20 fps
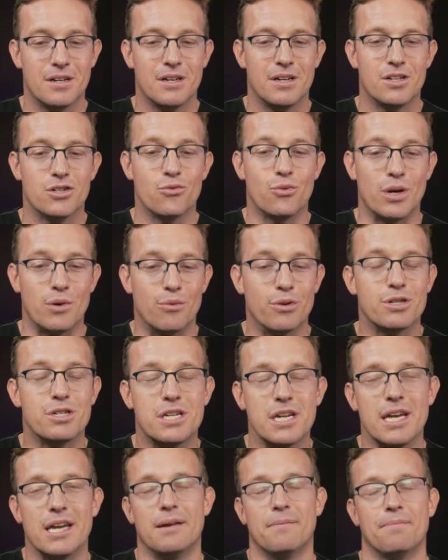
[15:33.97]
So we will
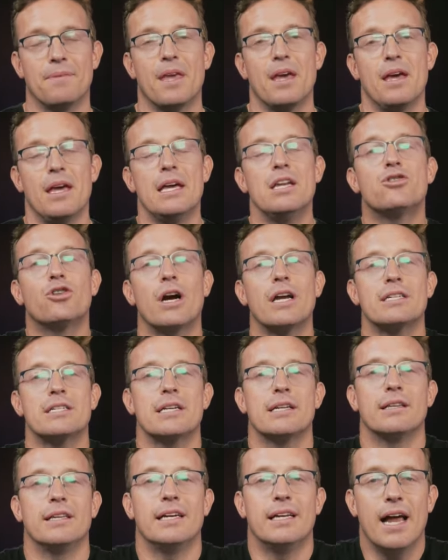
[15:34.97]
see.
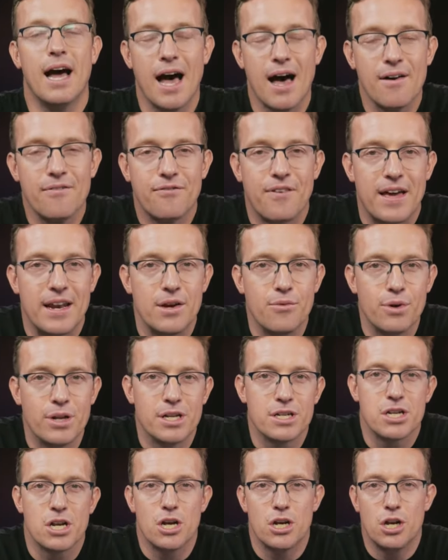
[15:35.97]
Interestingly enough, Fannie
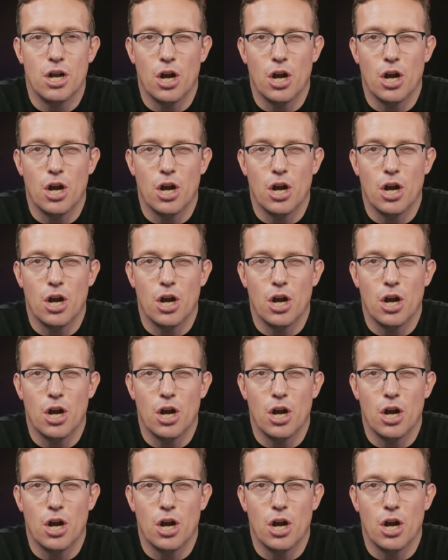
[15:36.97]
Willis,